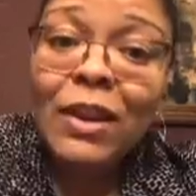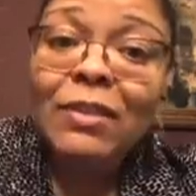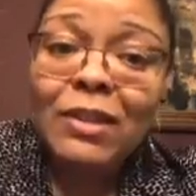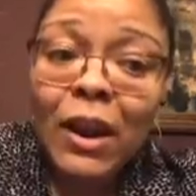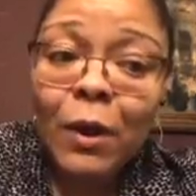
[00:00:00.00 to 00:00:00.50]

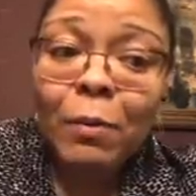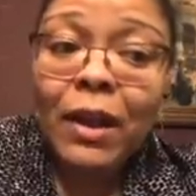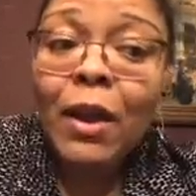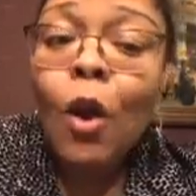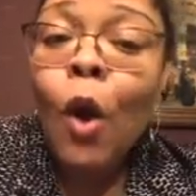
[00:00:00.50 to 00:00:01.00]
needs
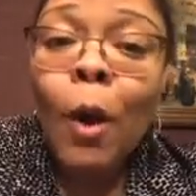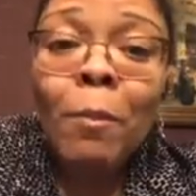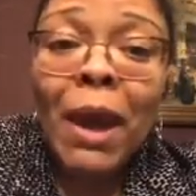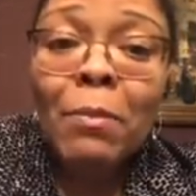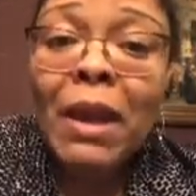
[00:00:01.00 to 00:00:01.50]
therapy, or
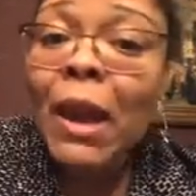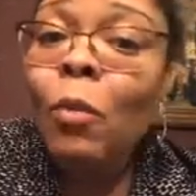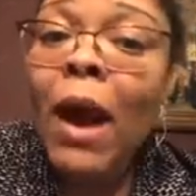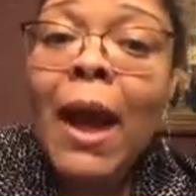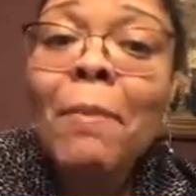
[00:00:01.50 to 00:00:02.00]
maybe
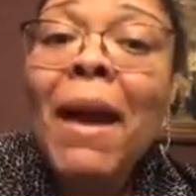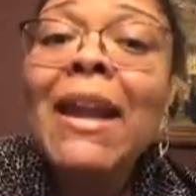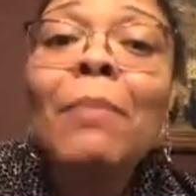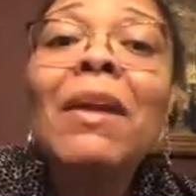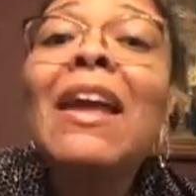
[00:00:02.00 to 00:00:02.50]
it might
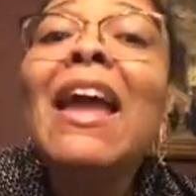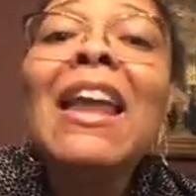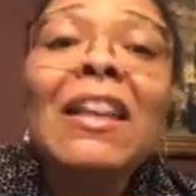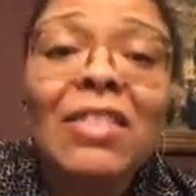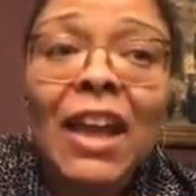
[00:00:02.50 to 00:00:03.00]
not be
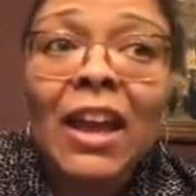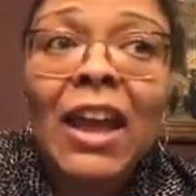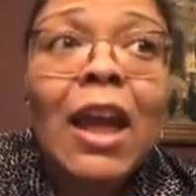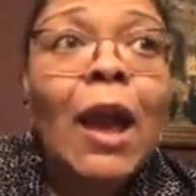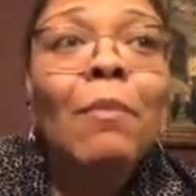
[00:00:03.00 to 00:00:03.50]
anything.
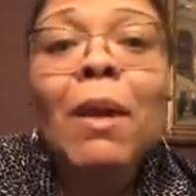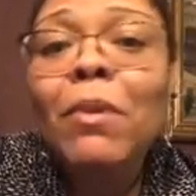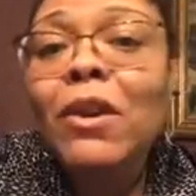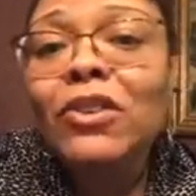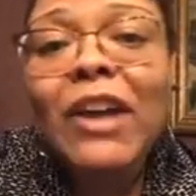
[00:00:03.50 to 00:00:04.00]
And
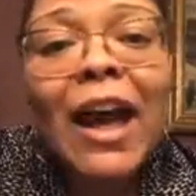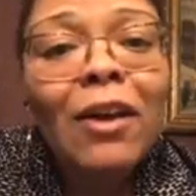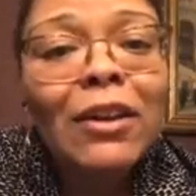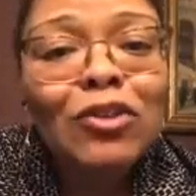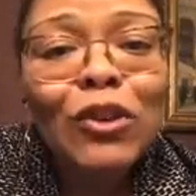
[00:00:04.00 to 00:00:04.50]
maybe your
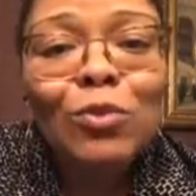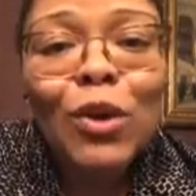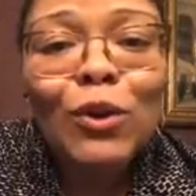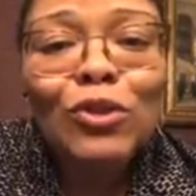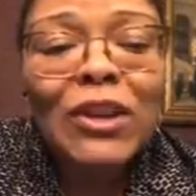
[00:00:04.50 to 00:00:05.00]
child is just
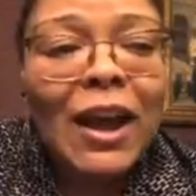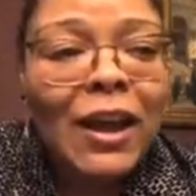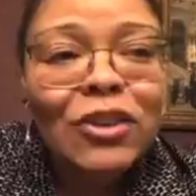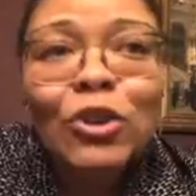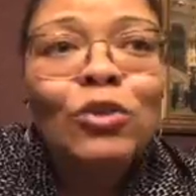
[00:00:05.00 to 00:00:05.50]
one of
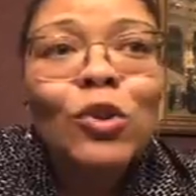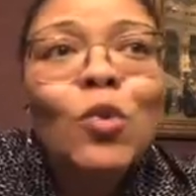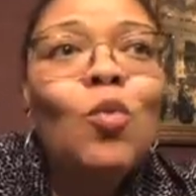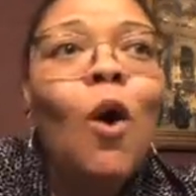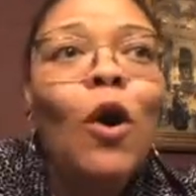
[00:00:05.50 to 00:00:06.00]
those children
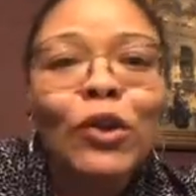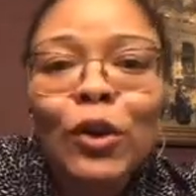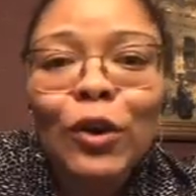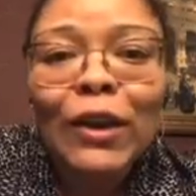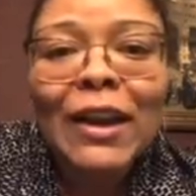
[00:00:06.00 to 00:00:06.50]
who walked
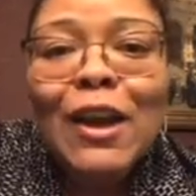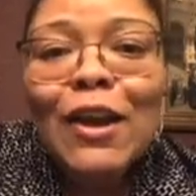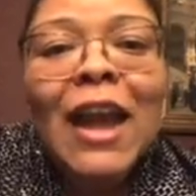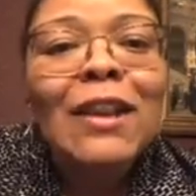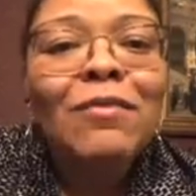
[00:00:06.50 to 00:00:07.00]
early
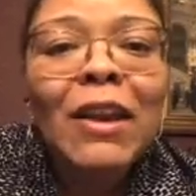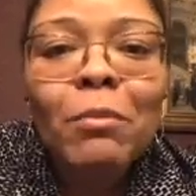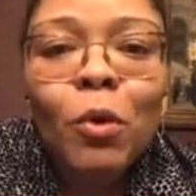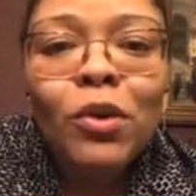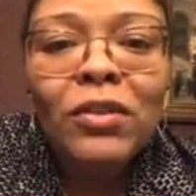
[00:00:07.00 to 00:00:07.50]
and
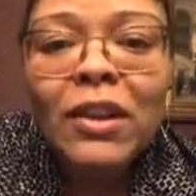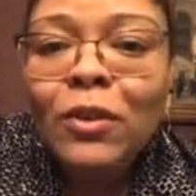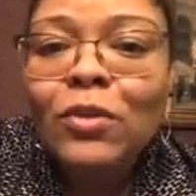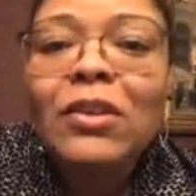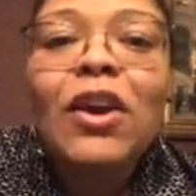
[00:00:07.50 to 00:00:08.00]
developed motor
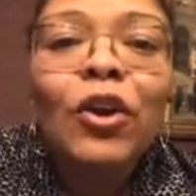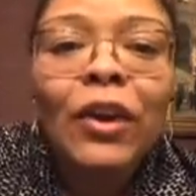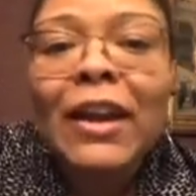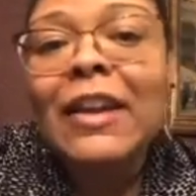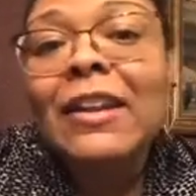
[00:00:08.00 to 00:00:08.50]
skills
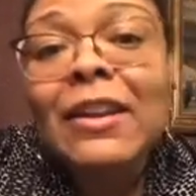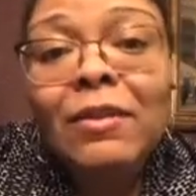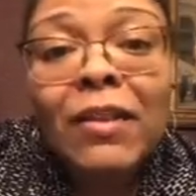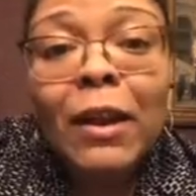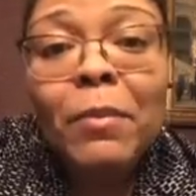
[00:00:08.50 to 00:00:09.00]
early and didn't
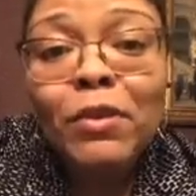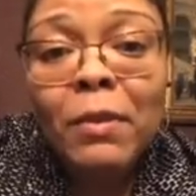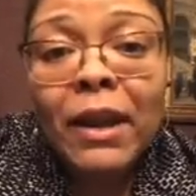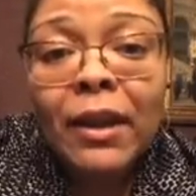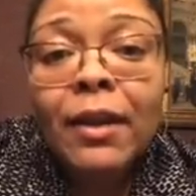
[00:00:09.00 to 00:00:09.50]
develop as
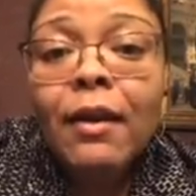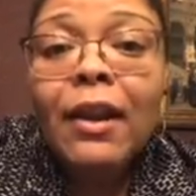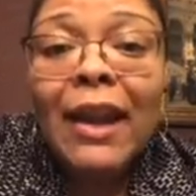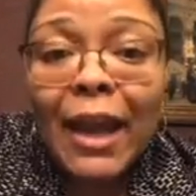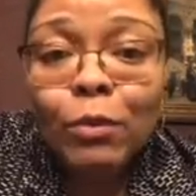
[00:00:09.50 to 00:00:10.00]
many
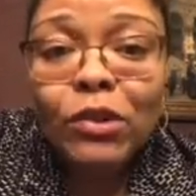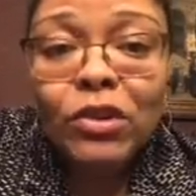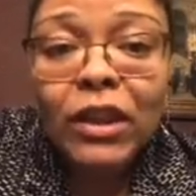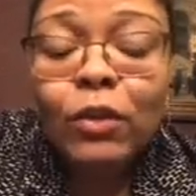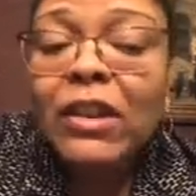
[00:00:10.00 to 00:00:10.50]
language
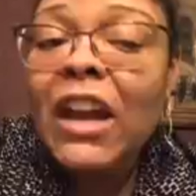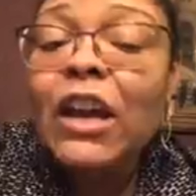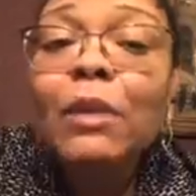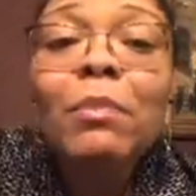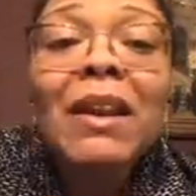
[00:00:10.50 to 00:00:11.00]
skills. It
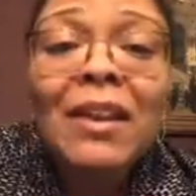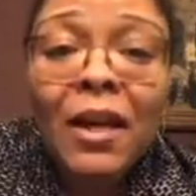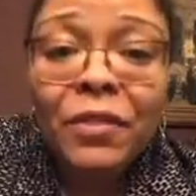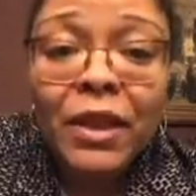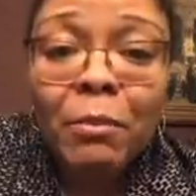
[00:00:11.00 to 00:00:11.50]
could be
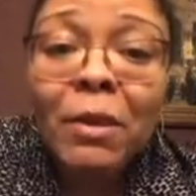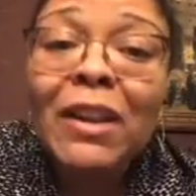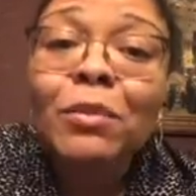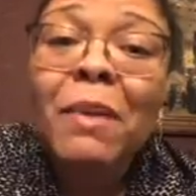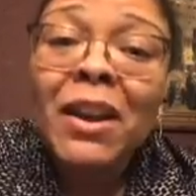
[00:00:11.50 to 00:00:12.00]
nothing, but
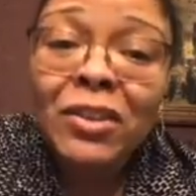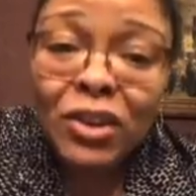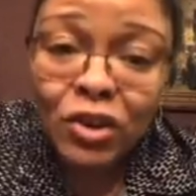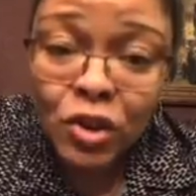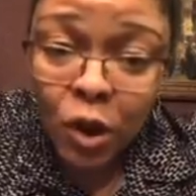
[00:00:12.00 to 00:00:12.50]
it's better
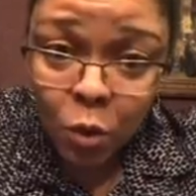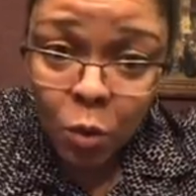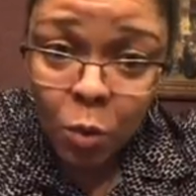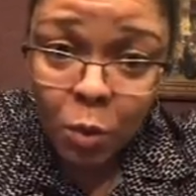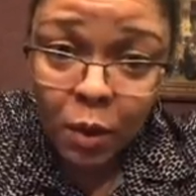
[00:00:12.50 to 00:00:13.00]
to know